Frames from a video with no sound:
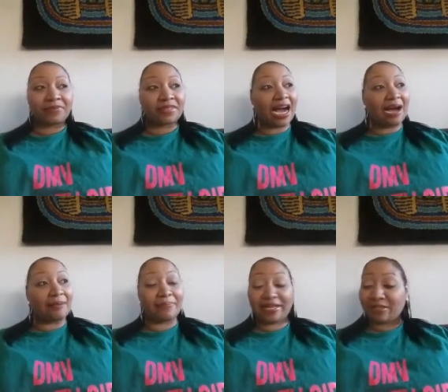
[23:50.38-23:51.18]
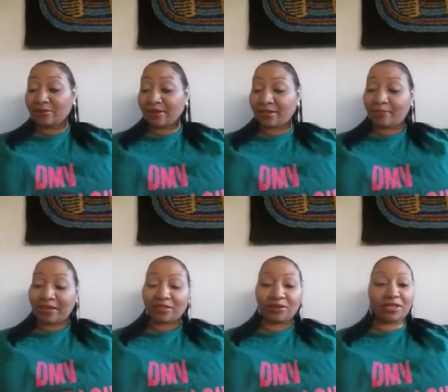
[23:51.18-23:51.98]
um, based on
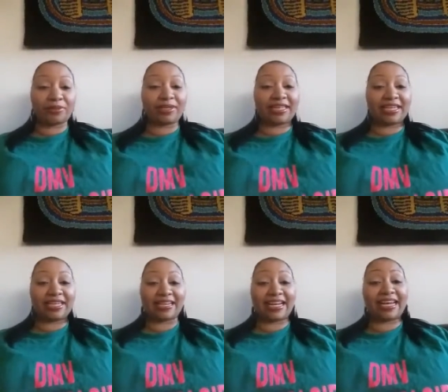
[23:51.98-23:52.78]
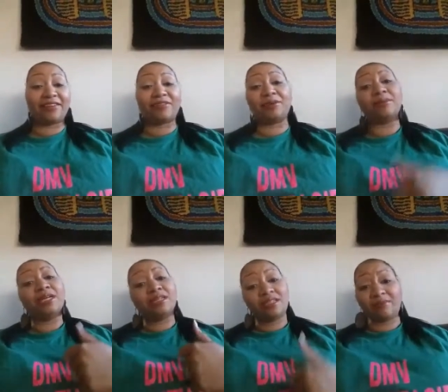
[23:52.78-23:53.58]
based on the three things that I gave you:
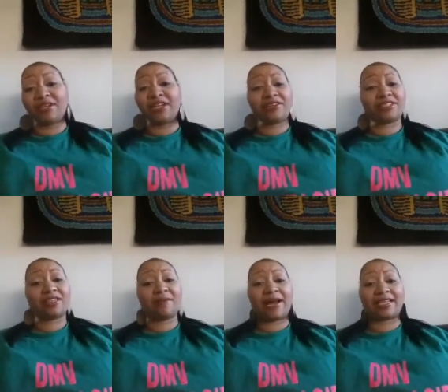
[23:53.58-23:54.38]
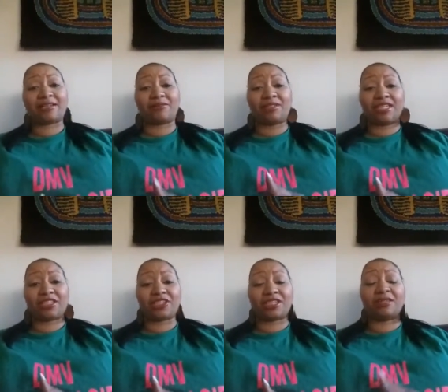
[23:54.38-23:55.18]
committing yourself back to the
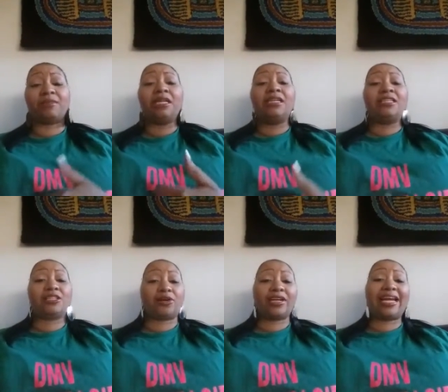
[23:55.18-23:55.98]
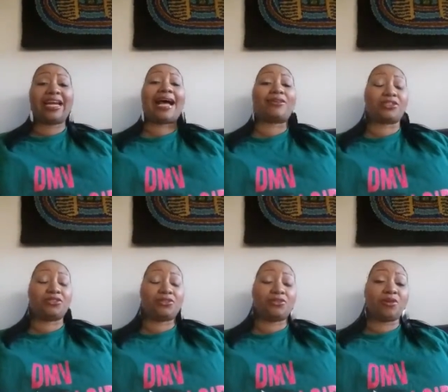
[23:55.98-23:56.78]
relationship, learning how
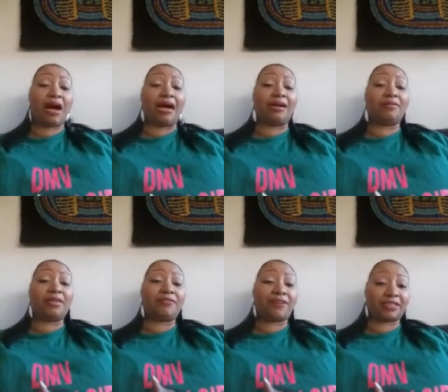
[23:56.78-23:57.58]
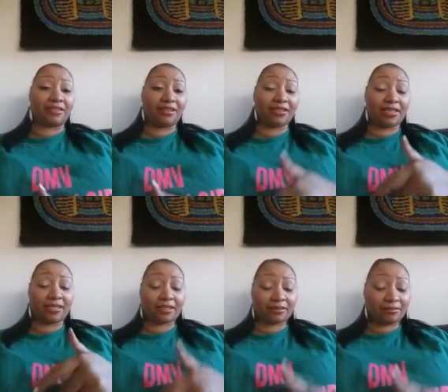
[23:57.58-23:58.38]
to um, affect a, uh, a
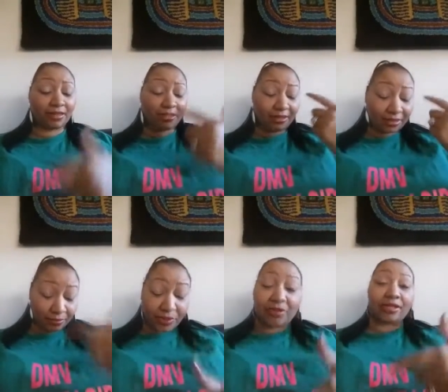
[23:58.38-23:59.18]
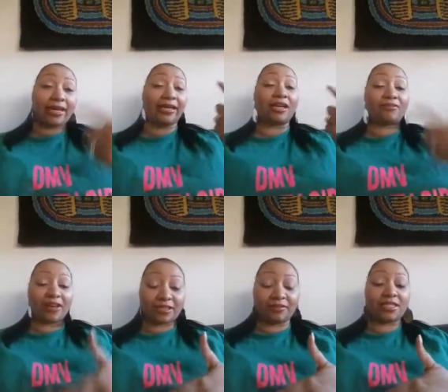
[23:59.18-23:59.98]
communicate
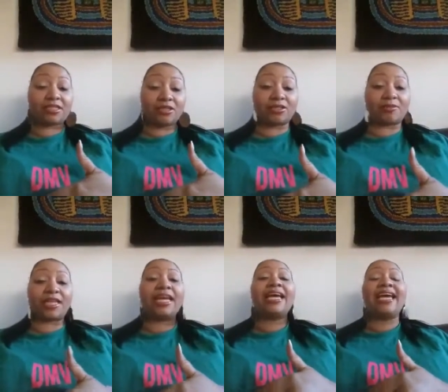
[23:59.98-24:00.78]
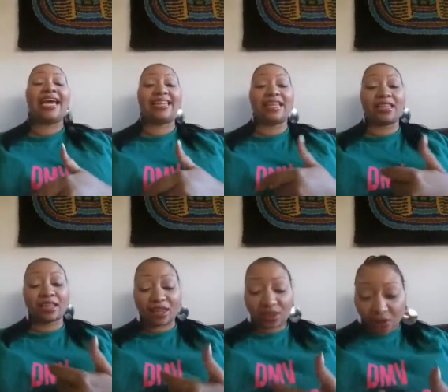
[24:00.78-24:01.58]
effectively, excuse me. And then the
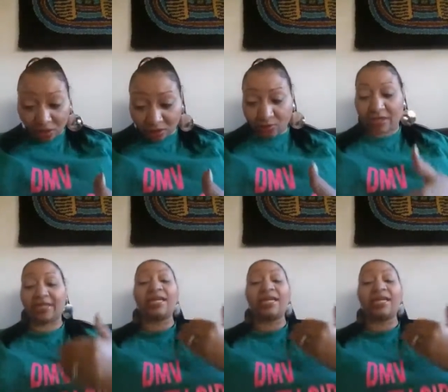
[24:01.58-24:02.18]
third one